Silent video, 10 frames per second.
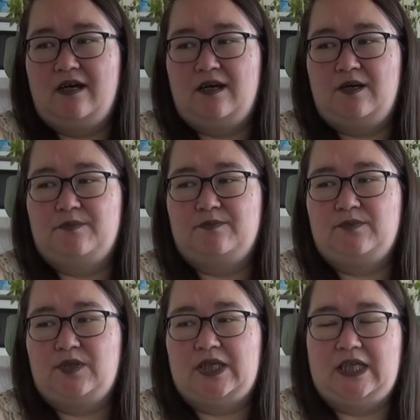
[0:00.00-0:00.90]
um,
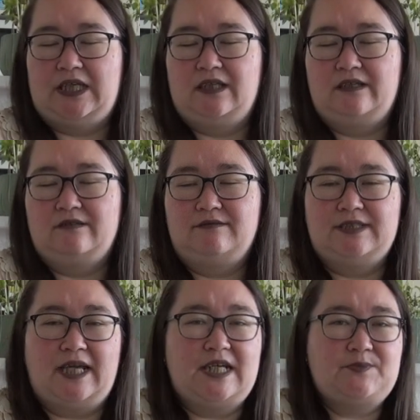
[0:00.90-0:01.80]
the
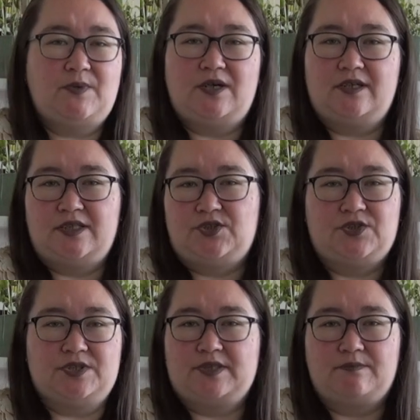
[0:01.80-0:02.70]
lace part is
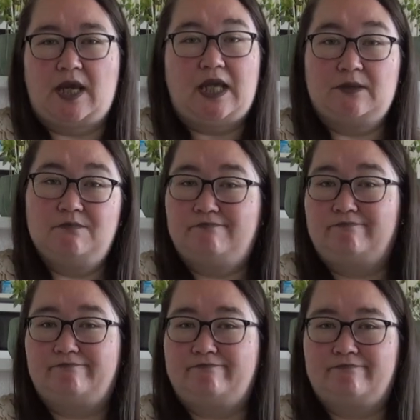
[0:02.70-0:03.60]
just me
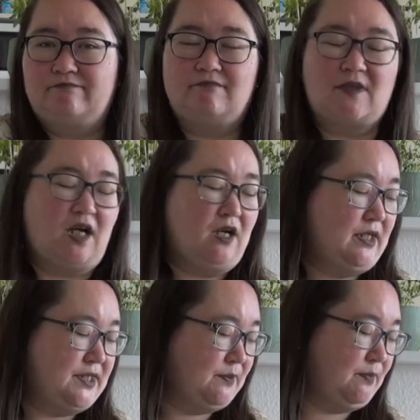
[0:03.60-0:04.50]
uh,
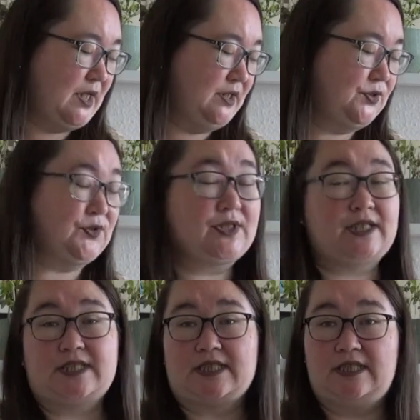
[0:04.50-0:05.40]
it's a plain
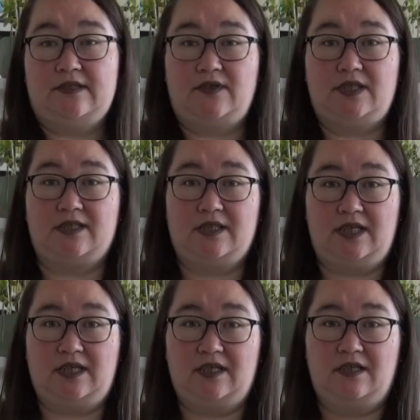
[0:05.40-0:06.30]
stockinette sleeve in
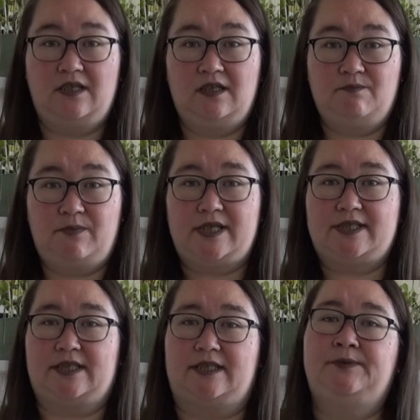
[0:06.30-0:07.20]
the
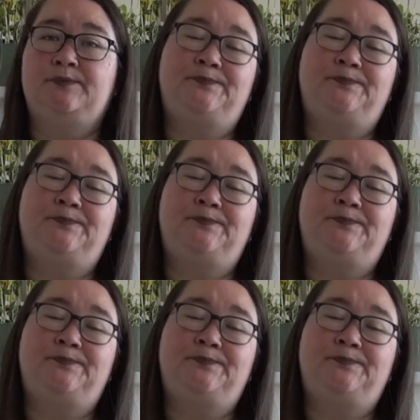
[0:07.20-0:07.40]
pattern